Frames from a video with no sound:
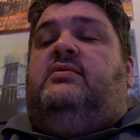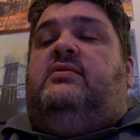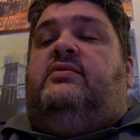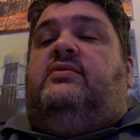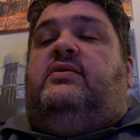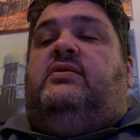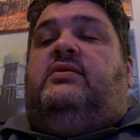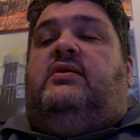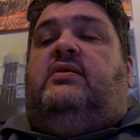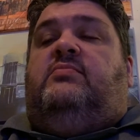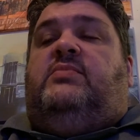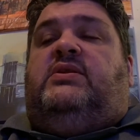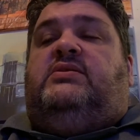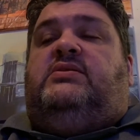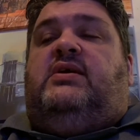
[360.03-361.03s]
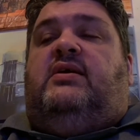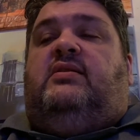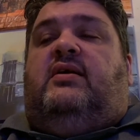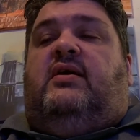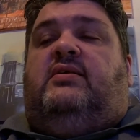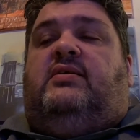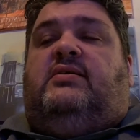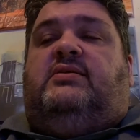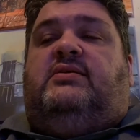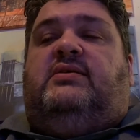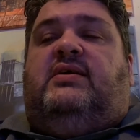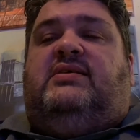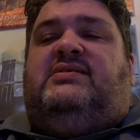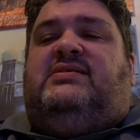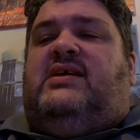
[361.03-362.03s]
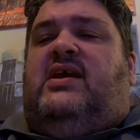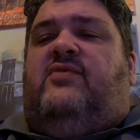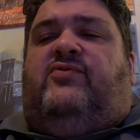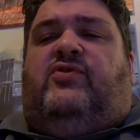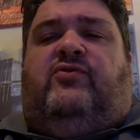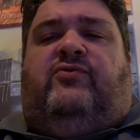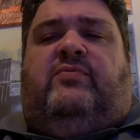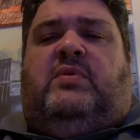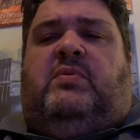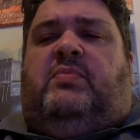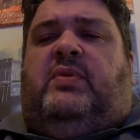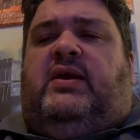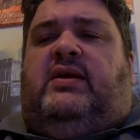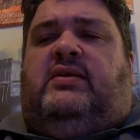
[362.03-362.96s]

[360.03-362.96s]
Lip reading: The demon Taylana did not save you from the blade,